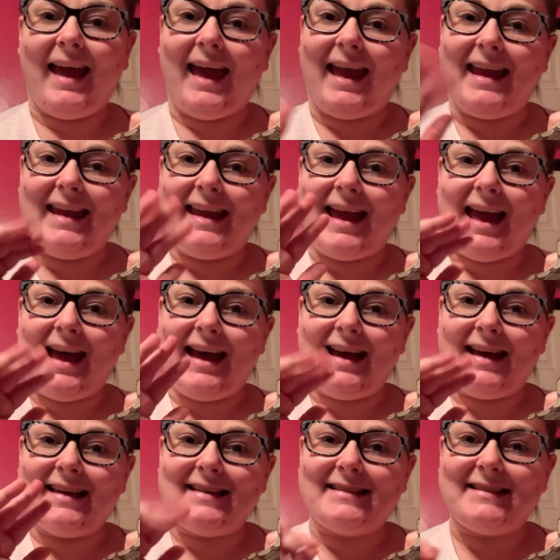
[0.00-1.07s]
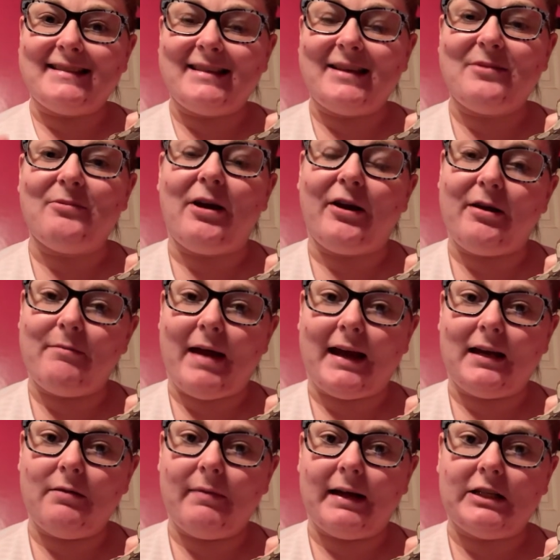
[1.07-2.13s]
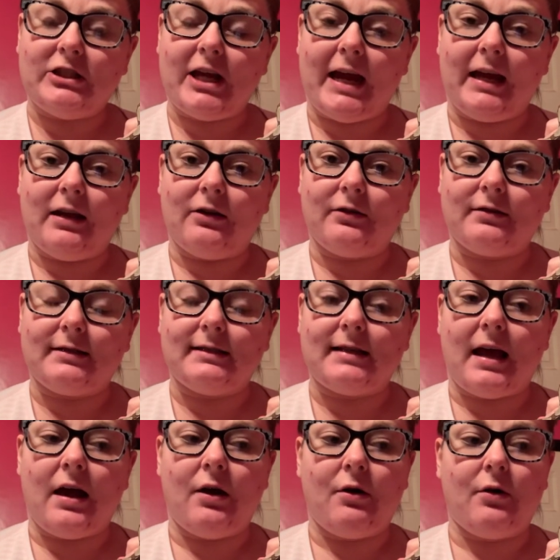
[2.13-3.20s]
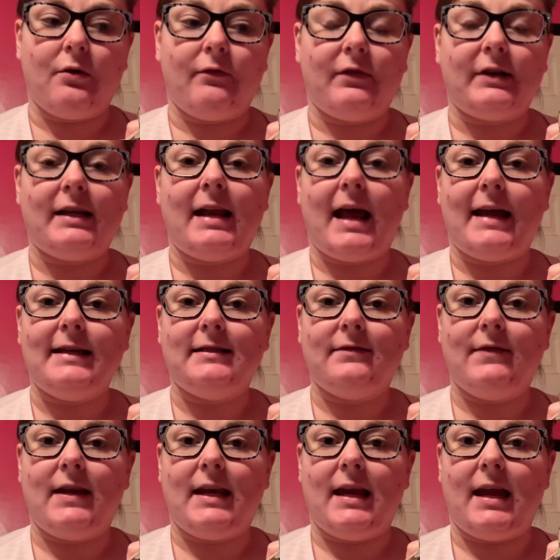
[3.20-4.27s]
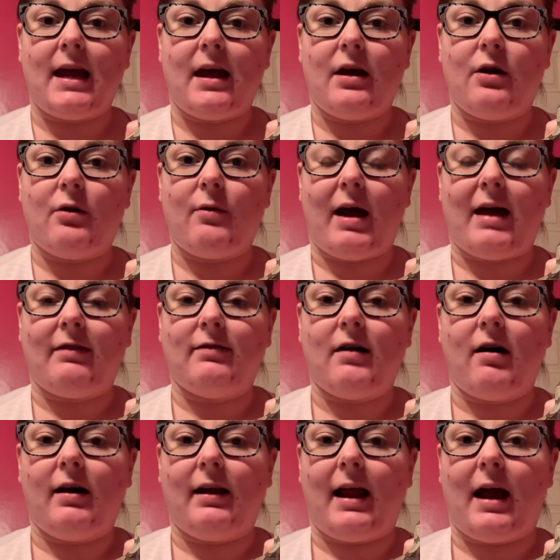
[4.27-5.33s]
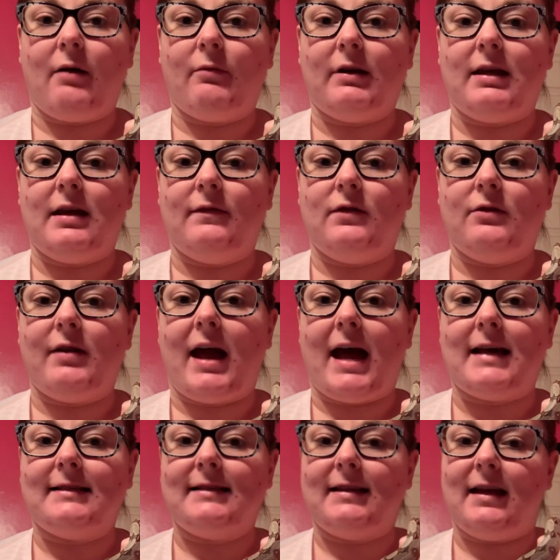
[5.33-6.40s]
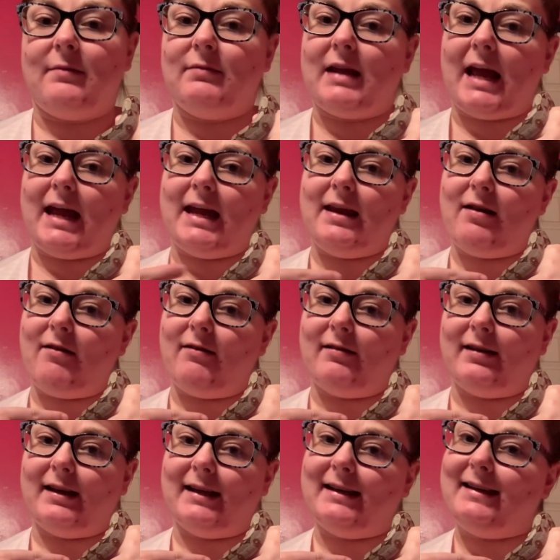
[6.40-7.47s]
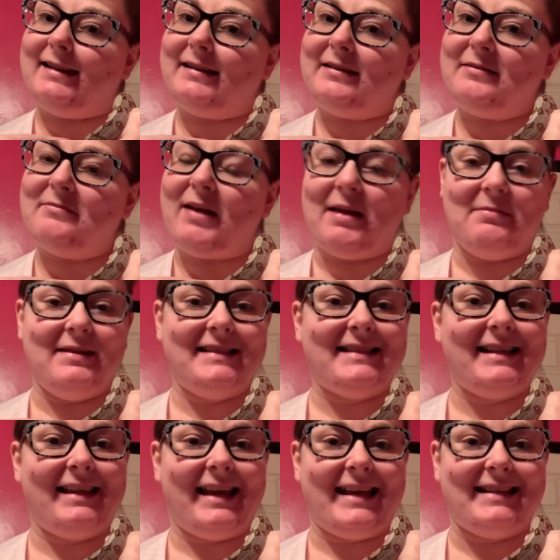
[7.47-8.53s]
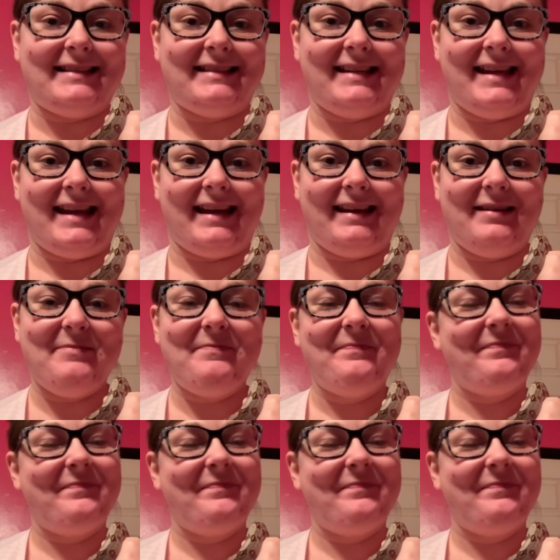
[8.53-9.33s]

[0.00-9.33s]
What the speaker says: Hey guys, welcome back to my channel. So for today's video, I thought I would give you guys an update on baby Celestia.